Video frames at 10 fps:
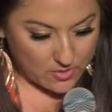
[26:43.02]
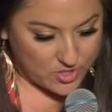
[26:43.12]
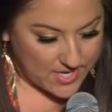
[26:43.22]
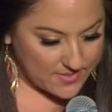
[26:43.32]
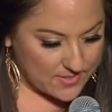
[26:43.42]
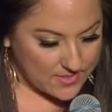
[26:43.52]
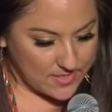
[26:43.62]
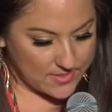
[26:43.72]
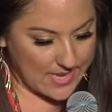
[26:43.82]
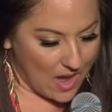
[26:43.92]
So Jesus
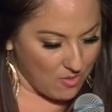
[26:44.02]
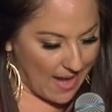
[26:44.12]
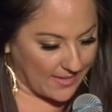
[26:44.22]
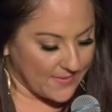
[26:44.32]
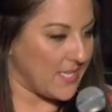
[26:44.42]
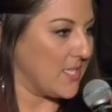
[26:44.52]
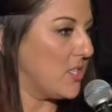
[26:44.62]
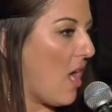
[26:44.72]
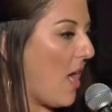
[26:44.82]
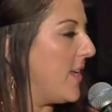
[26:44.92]
is, is outlining this.
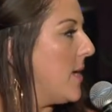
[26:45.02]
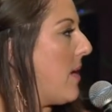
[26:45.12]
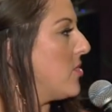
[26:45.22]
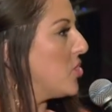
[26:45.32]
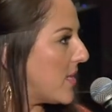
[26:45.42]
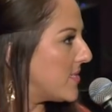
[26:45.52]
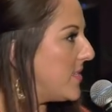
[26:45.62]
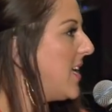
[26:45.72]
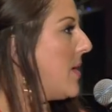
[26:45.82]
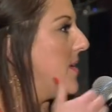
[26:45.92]
He's talking about
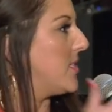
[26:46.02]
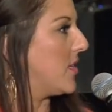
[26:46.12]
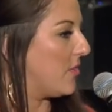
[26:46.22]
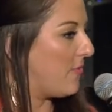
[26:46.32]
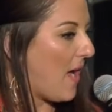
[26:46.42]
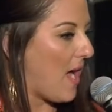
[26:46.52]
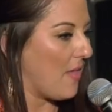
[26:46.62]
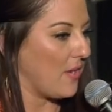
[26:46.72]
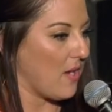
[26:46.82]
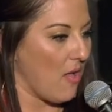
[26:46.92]
trusting him. He's a good
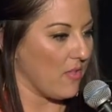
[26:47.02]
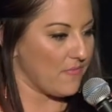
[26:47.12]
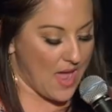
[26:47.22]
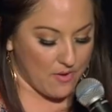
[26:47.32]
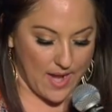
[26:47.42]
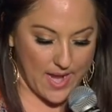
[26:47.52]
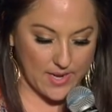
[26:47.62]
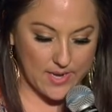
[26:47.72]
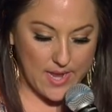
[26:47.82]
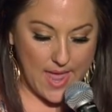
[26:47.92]
father, all of that,
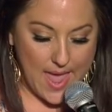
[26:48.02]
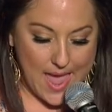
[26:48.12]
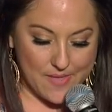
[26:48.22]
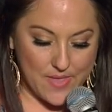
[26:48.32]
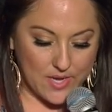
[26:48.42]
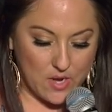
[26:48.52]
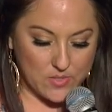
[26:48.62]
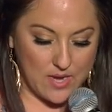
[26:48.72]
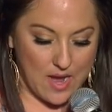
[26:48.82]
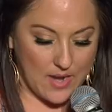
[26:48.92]
right? And then it
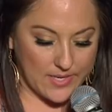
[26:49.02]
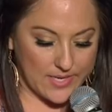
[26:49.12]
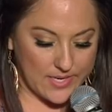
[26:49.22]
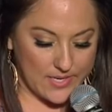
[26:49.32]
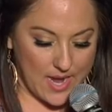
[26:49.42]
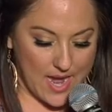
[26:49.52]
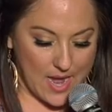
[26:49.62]
goes on, and it